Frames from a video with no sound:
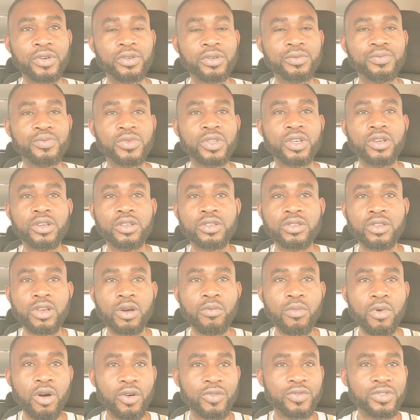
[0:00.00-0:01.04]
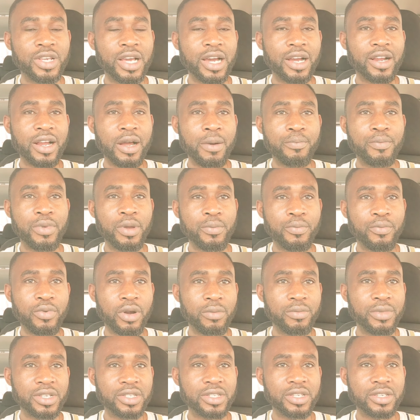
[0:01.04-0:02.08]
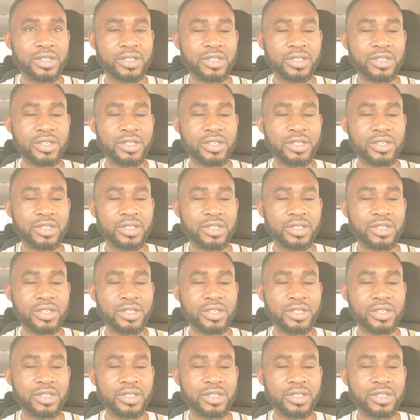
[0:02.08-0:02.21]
some of their campaign promises,